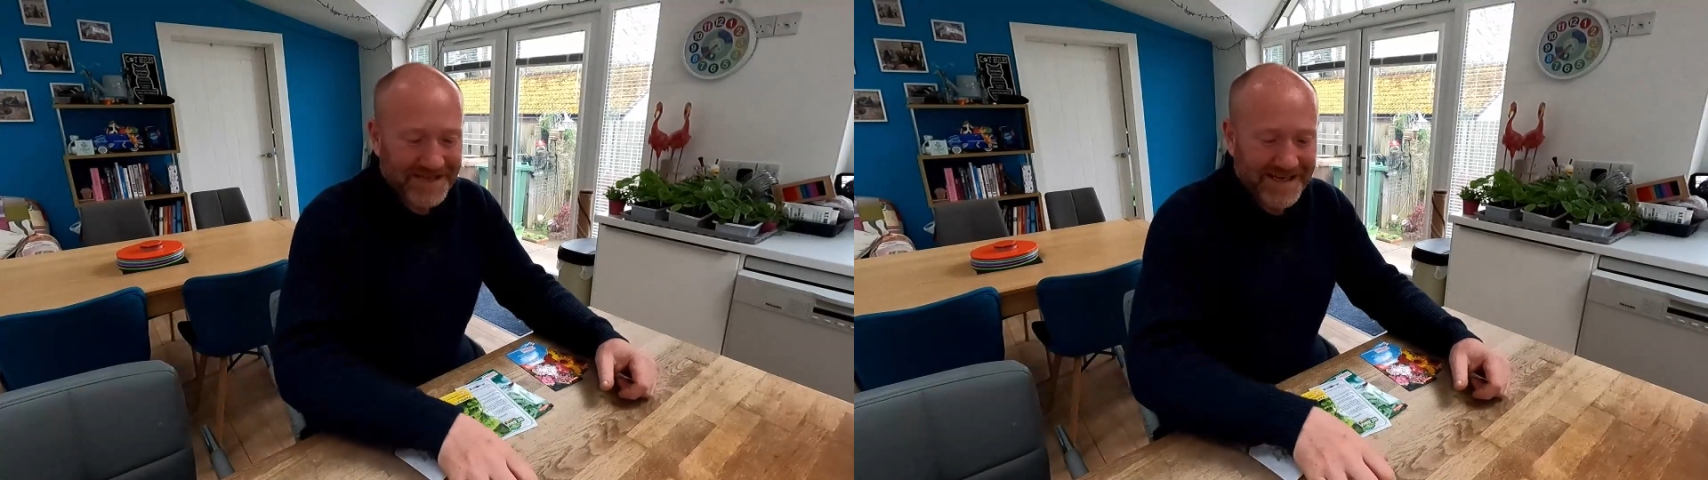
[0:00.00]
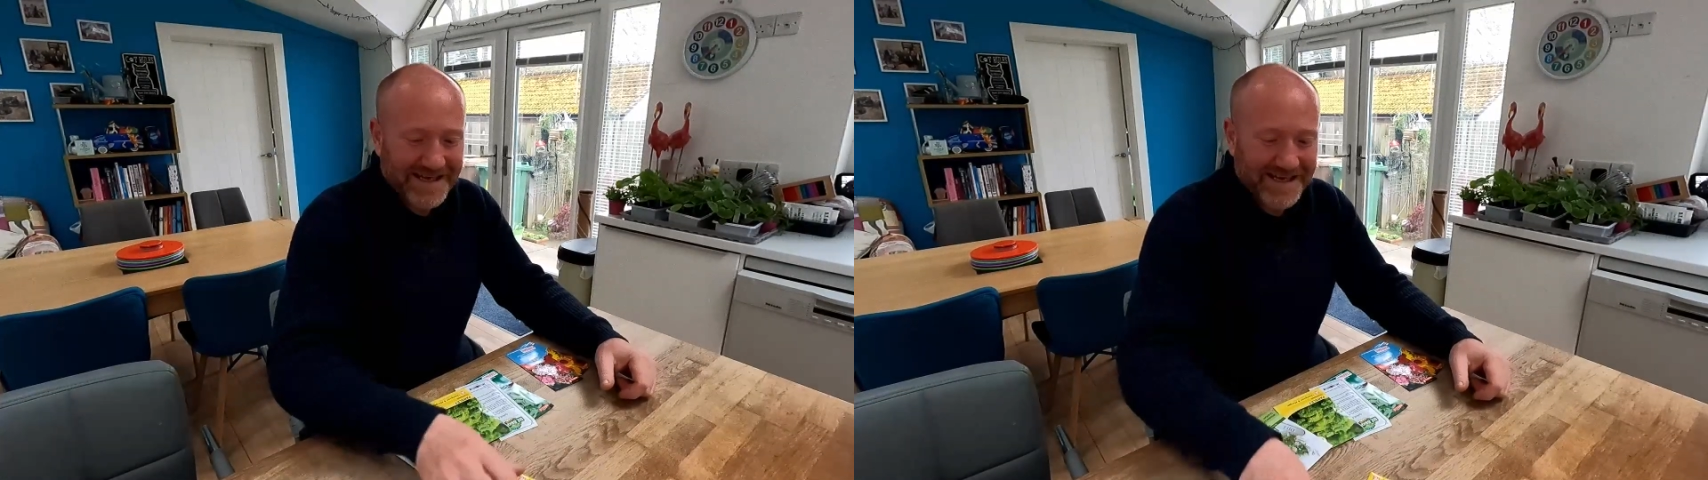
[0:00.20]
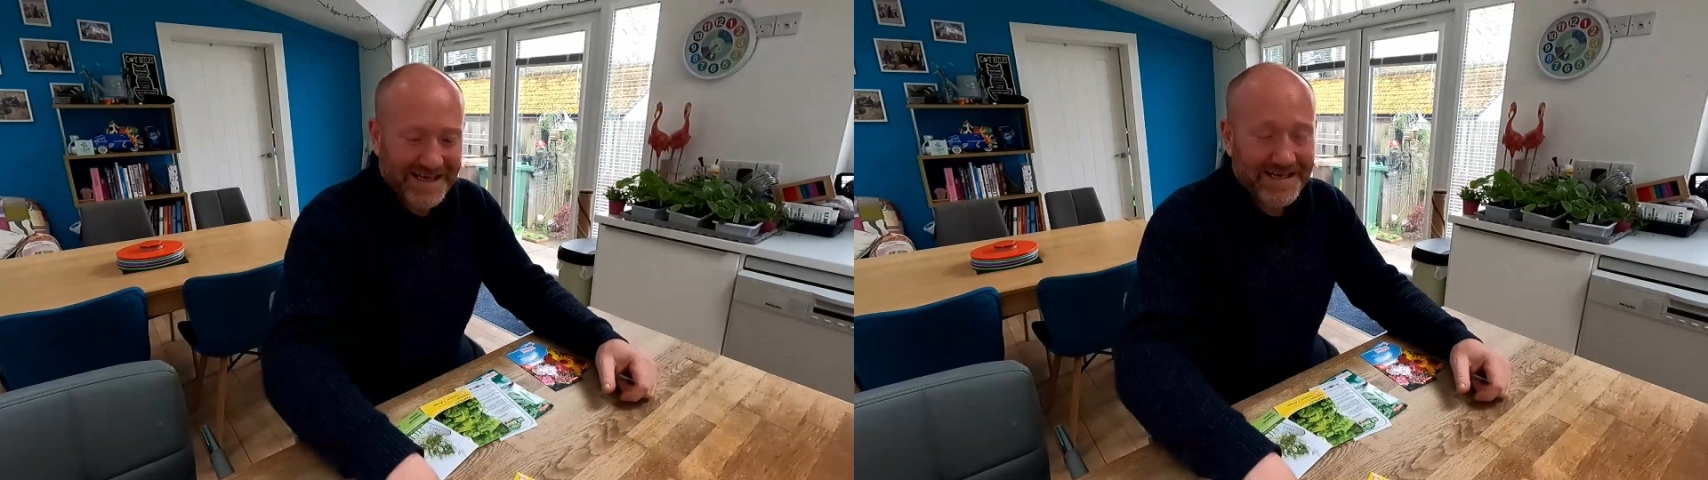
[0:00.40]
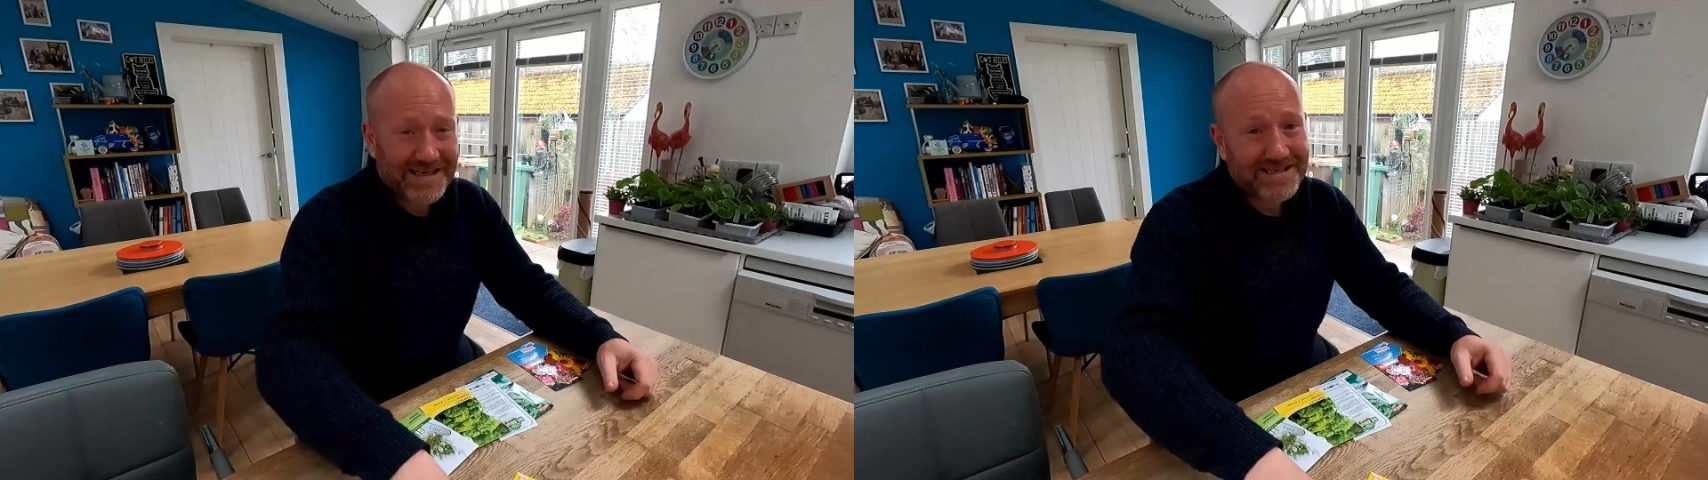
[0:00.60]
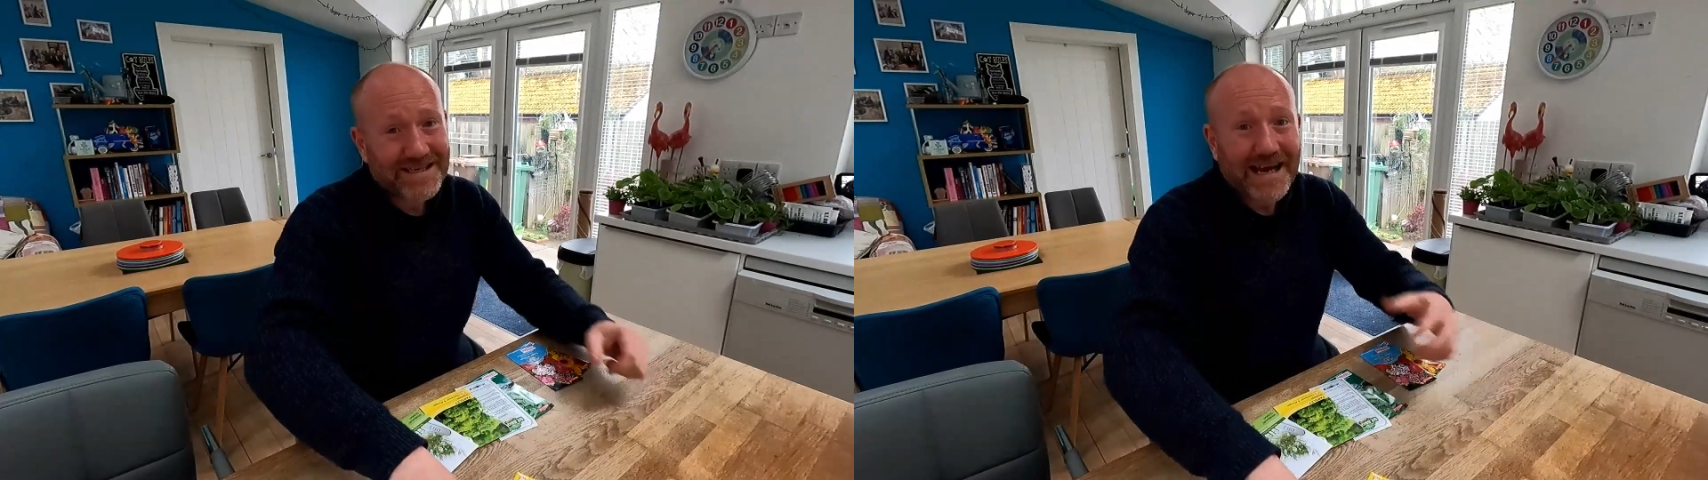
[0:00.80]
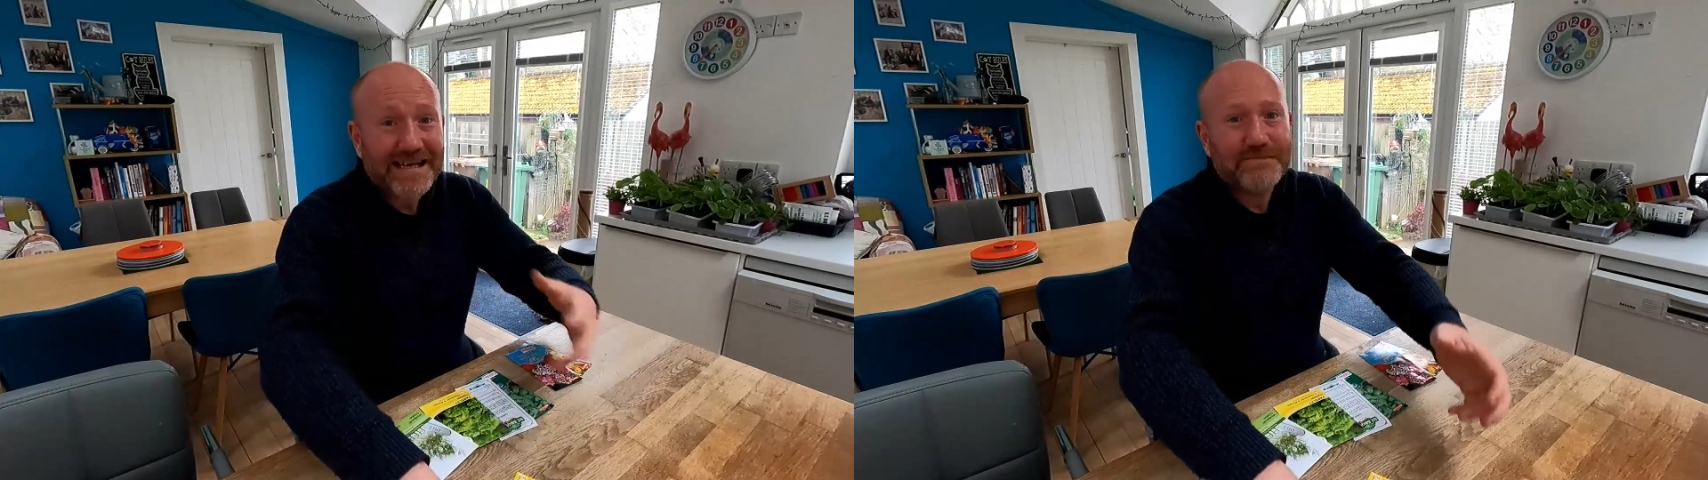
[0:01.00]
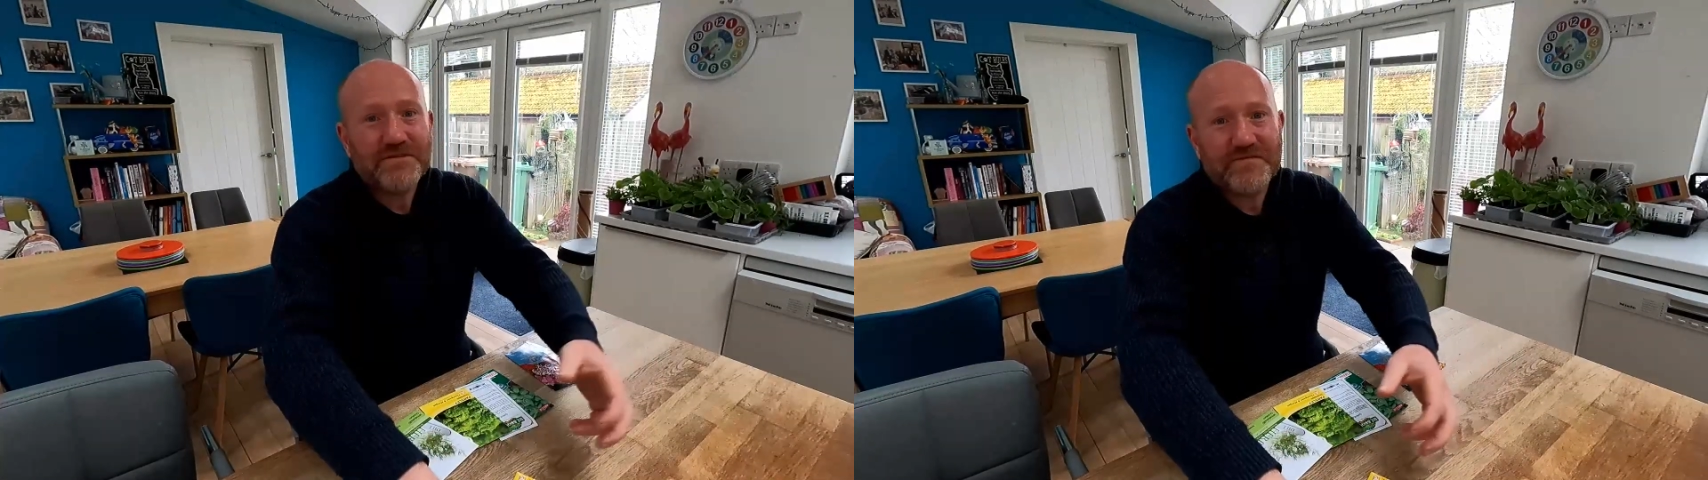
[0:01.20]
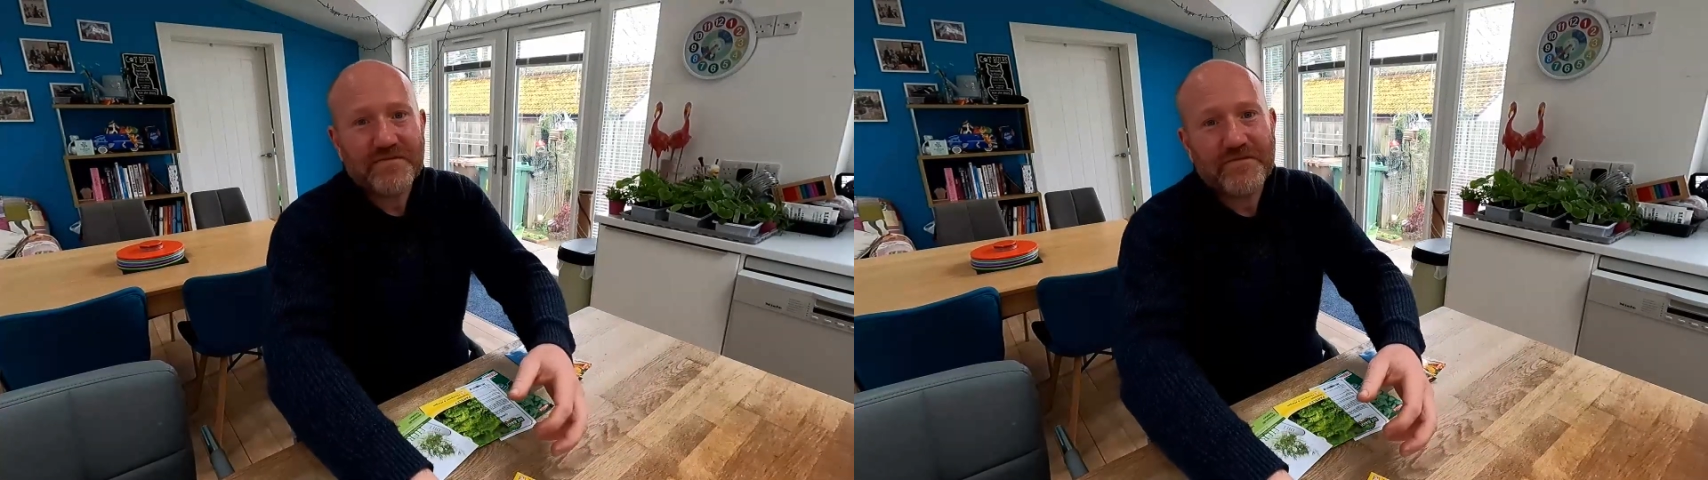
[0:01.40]
Uh, kind of
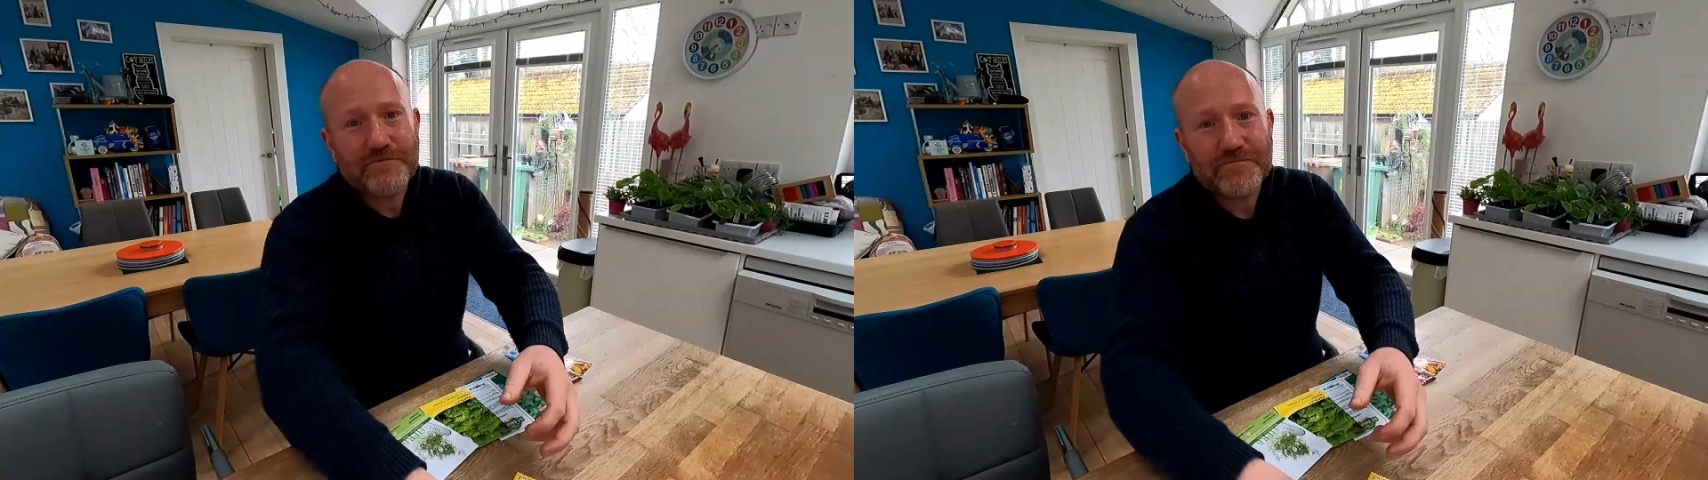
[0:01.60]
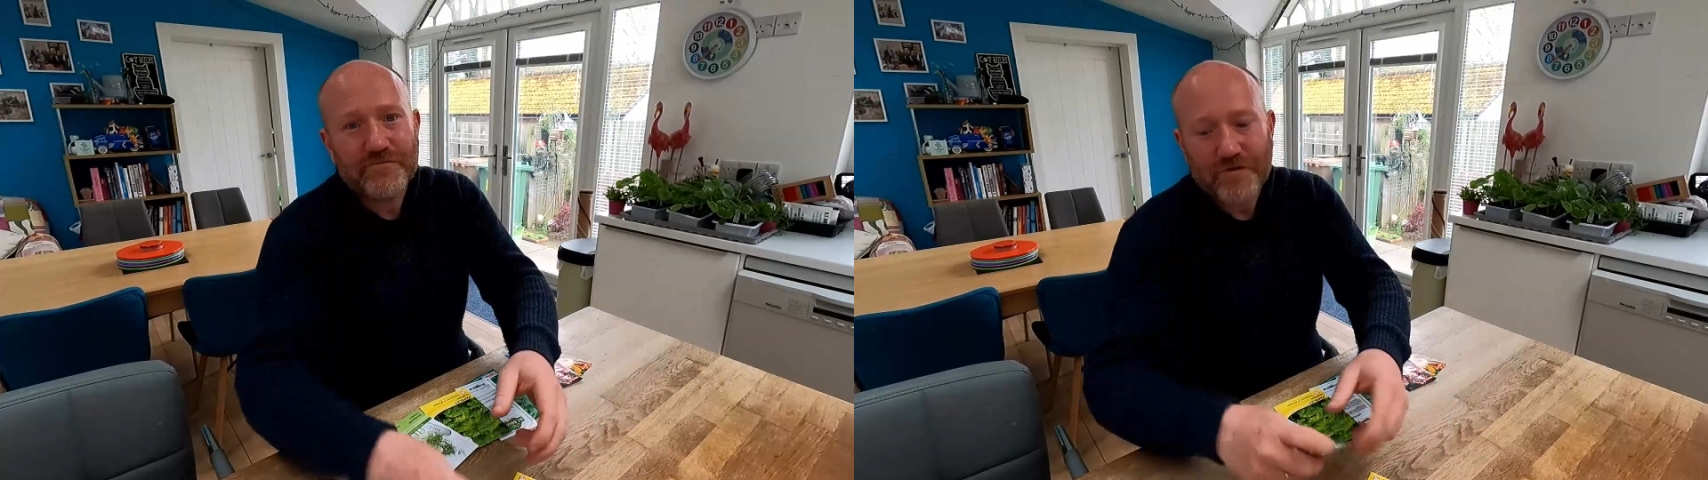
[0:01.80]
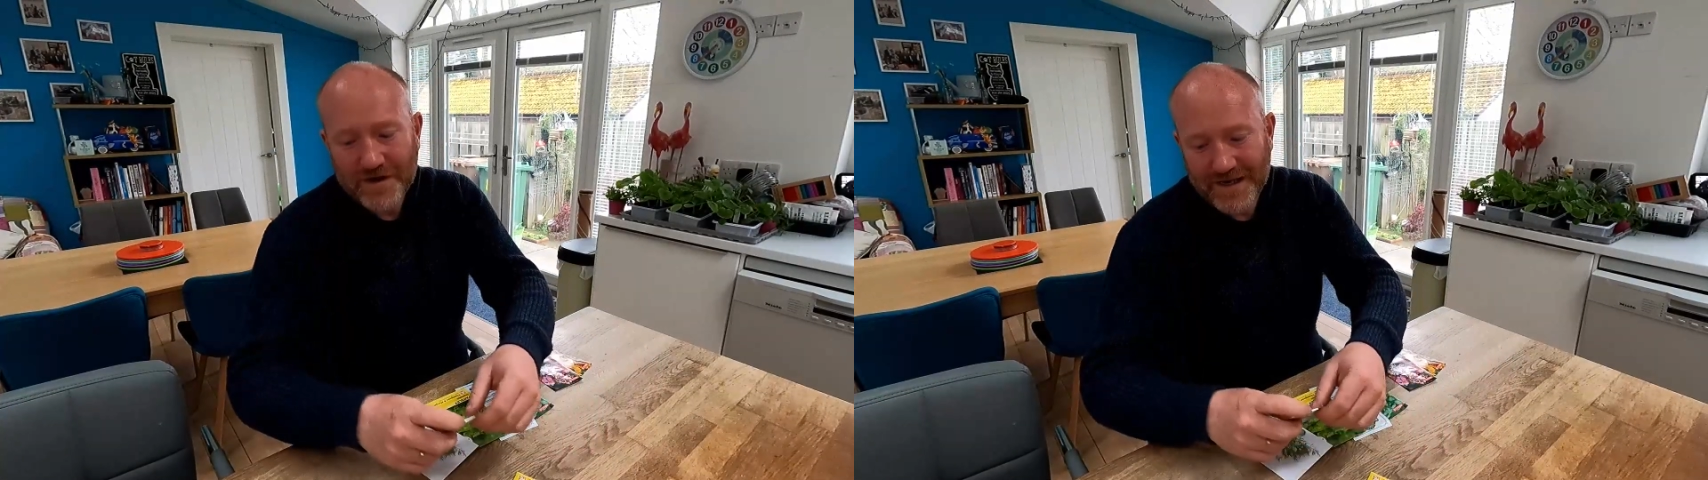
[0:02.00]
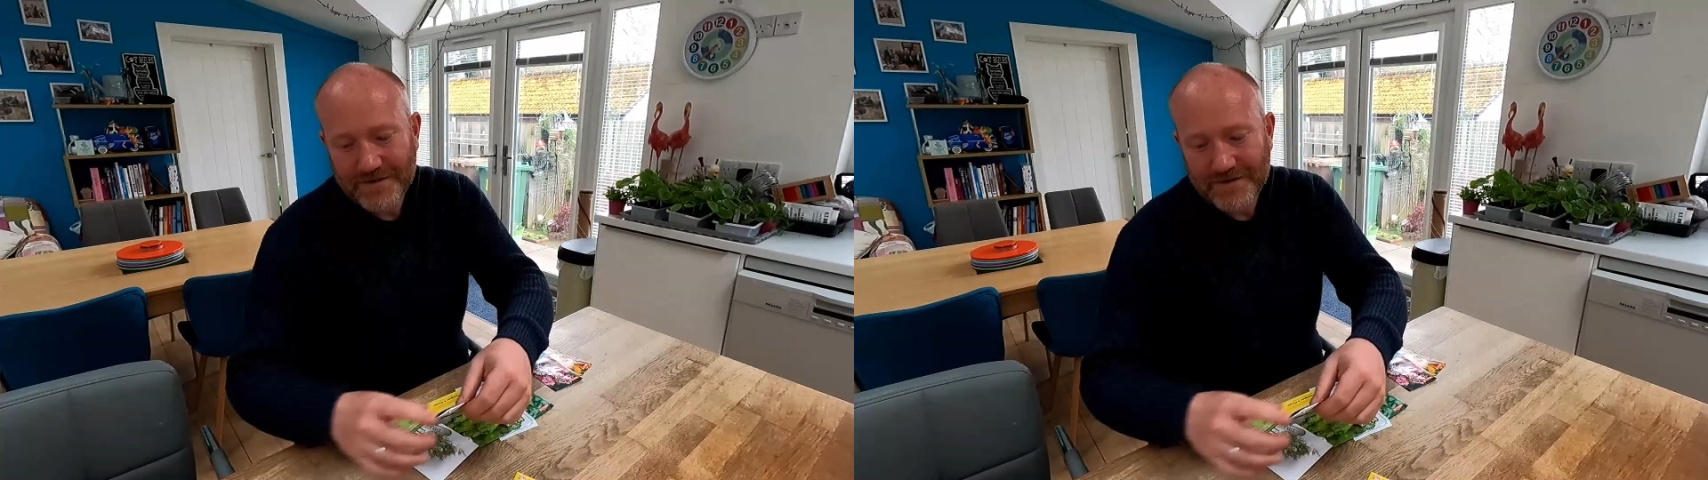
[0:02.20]
moving on from Rocket,